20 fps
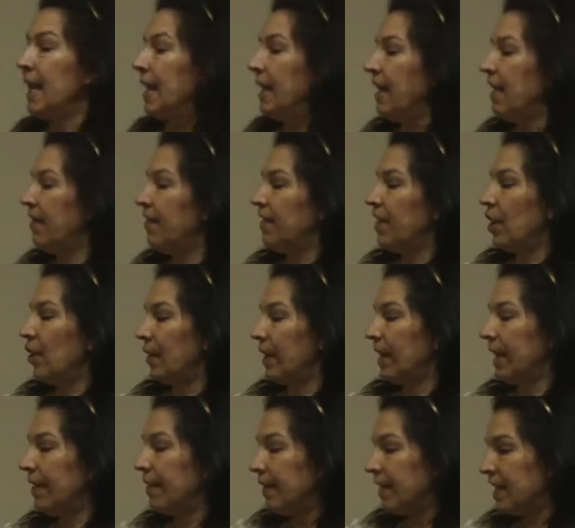If they're
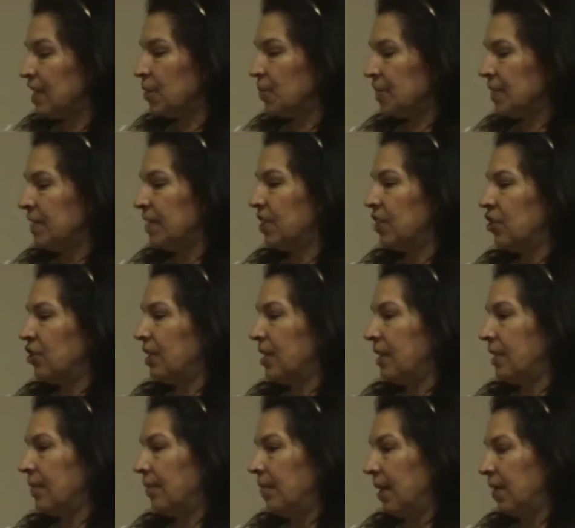in this
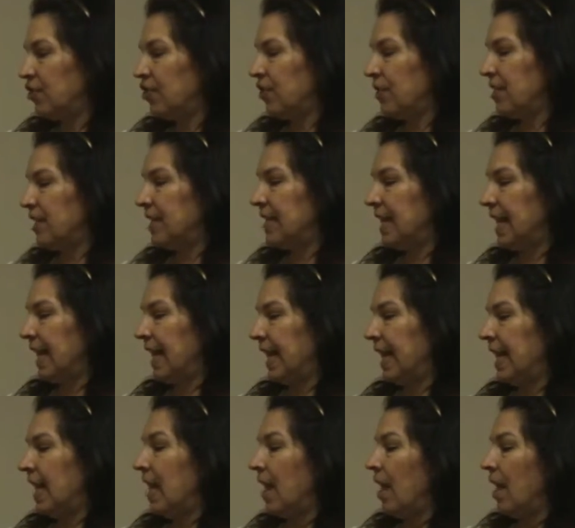position much of the
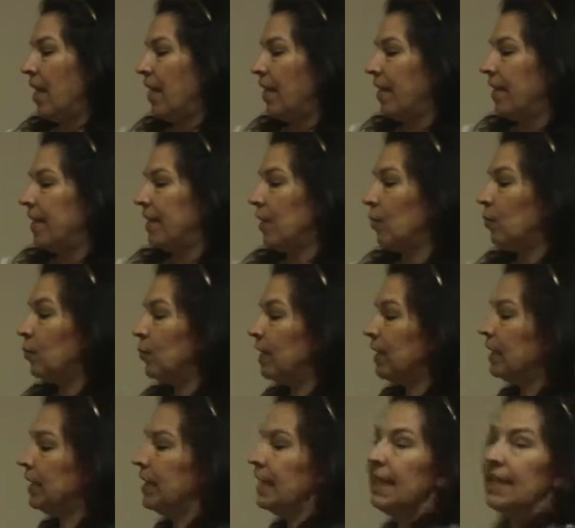day, there
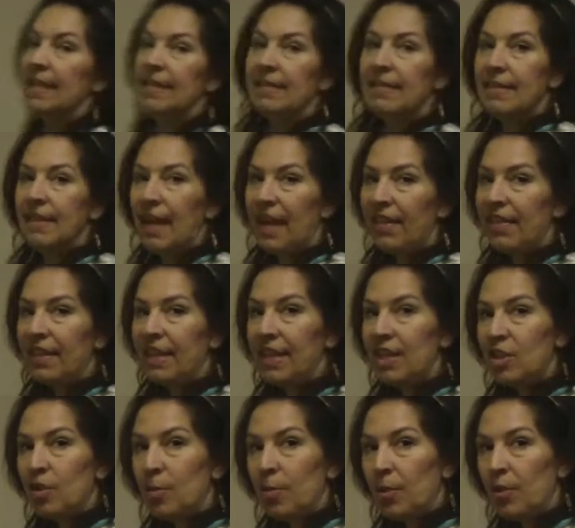really is
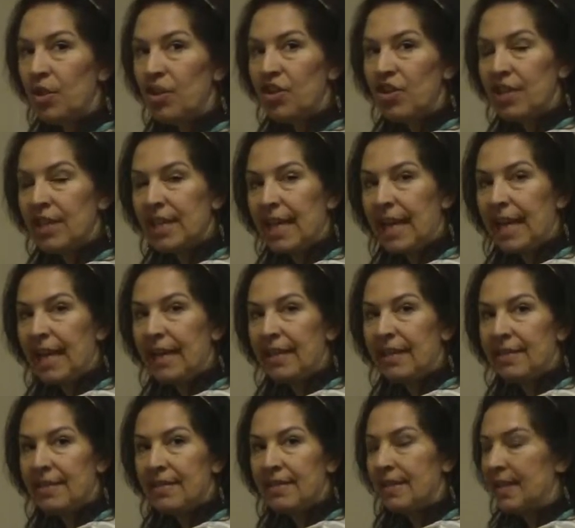nothing to push
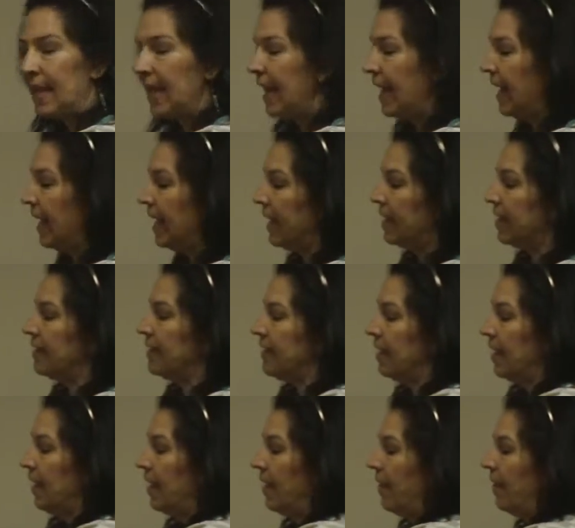against, and
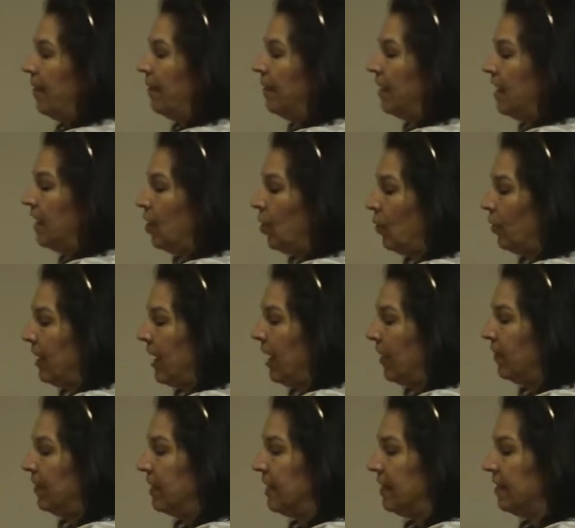they don't
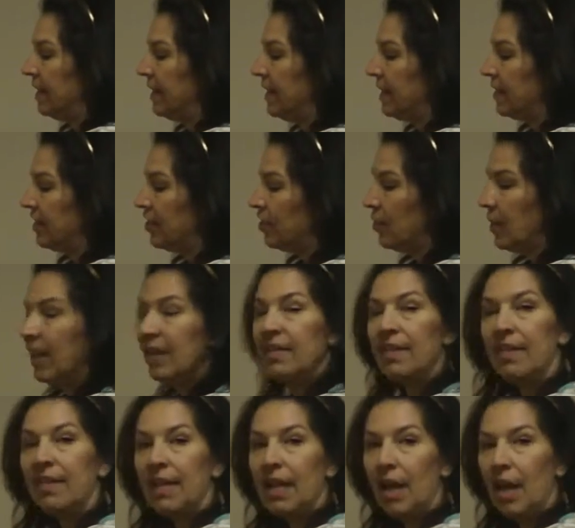have anything to
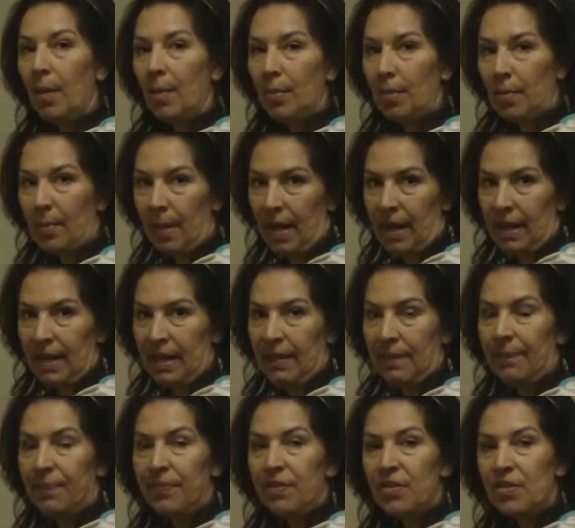strengthen the upper body.
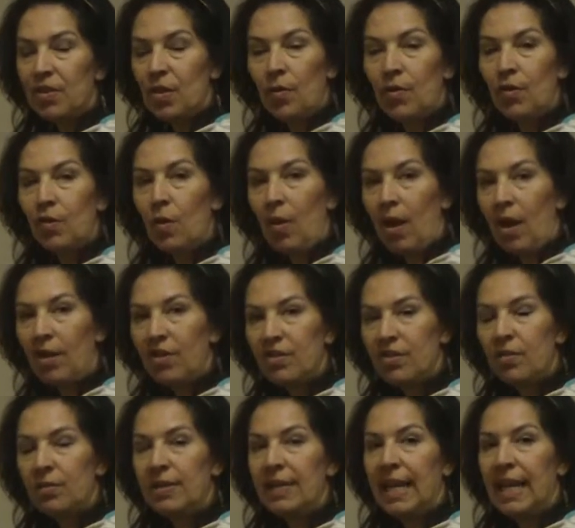So you
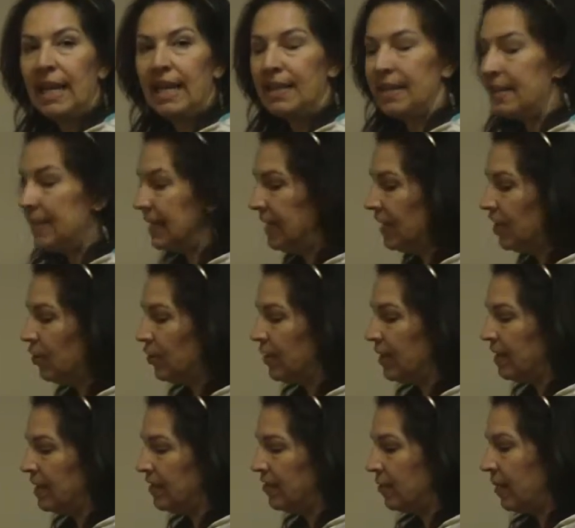also get
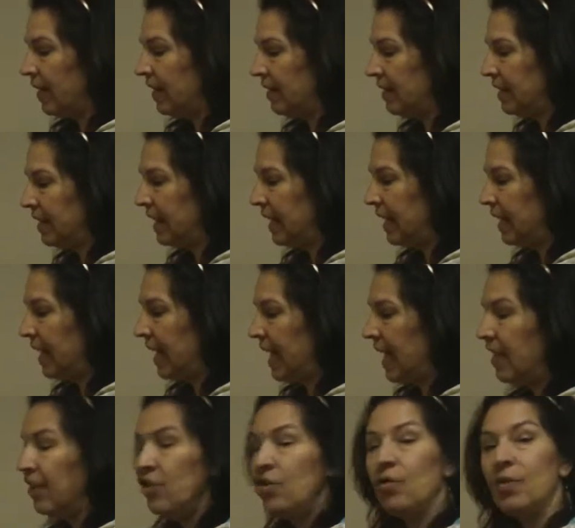decreased strengthening,
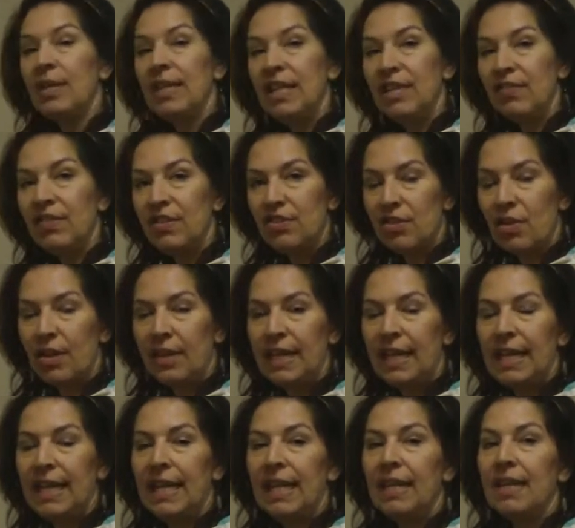and you can even start
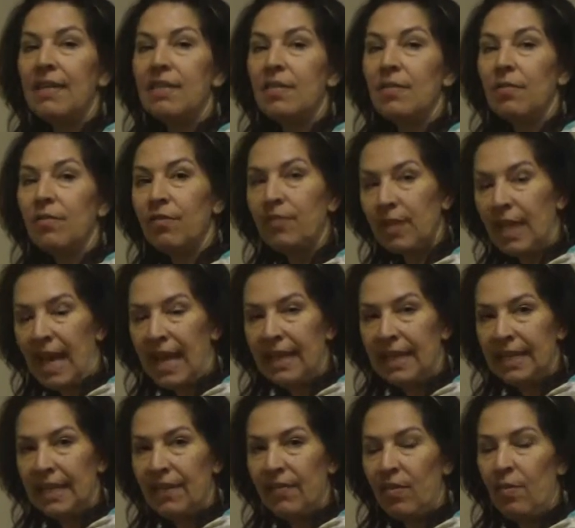getting some
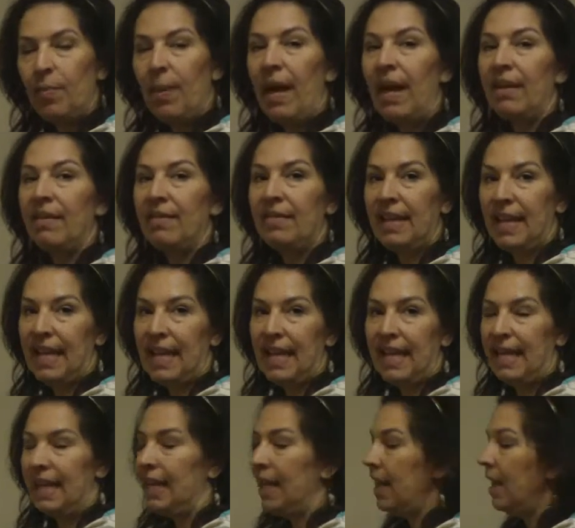flattening of the back of the
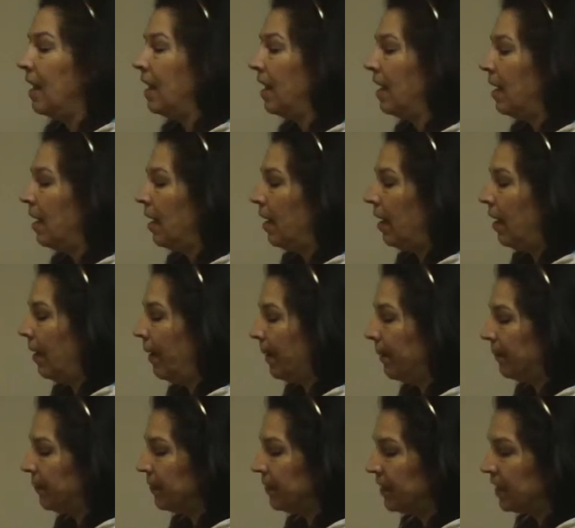head.
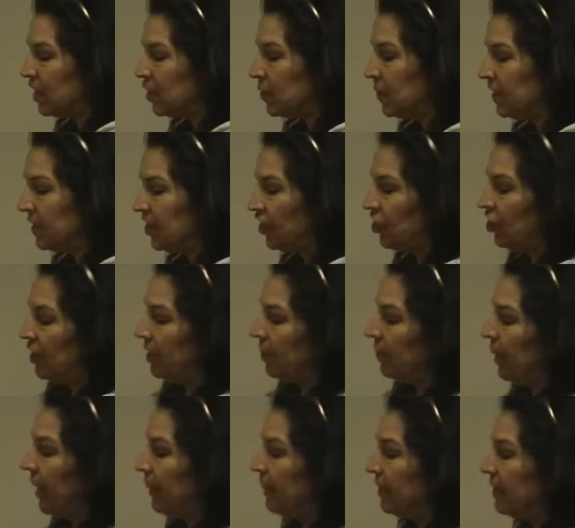This position,
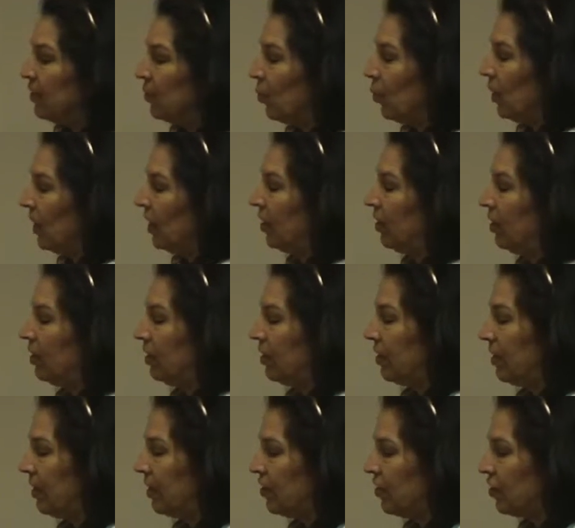babies will
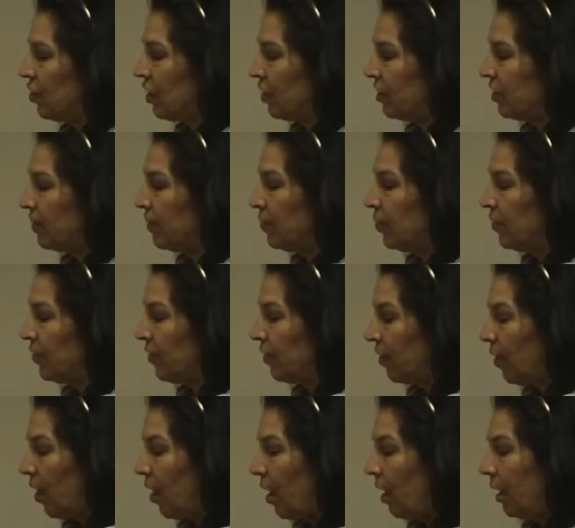start to move
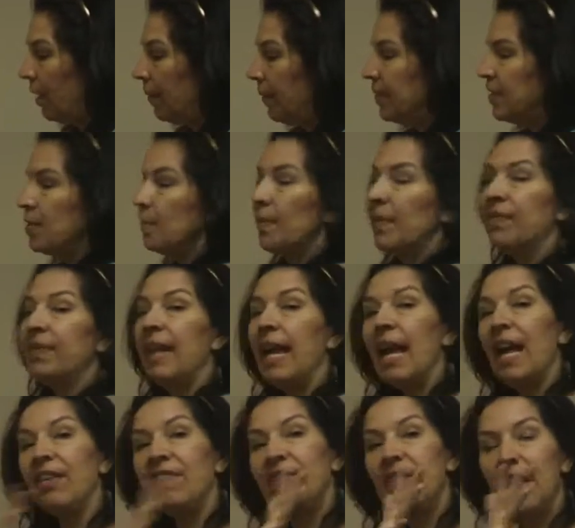their arms, but they
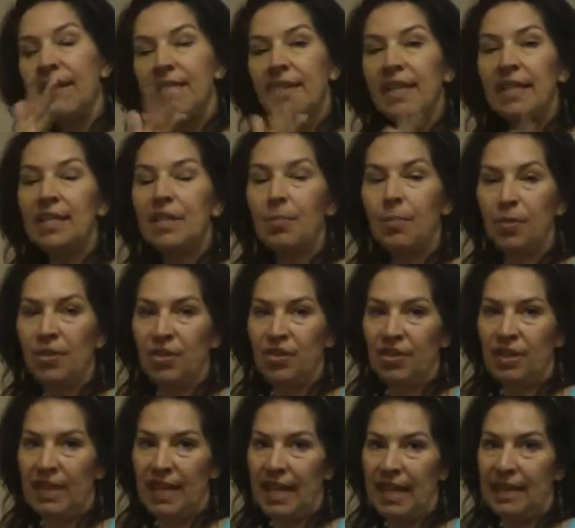have nothing to
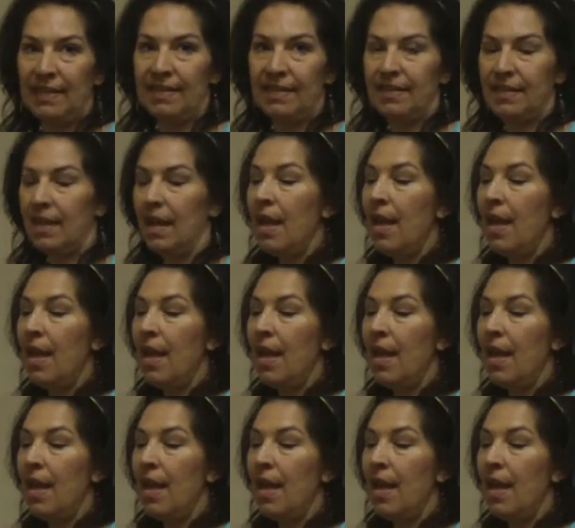push against.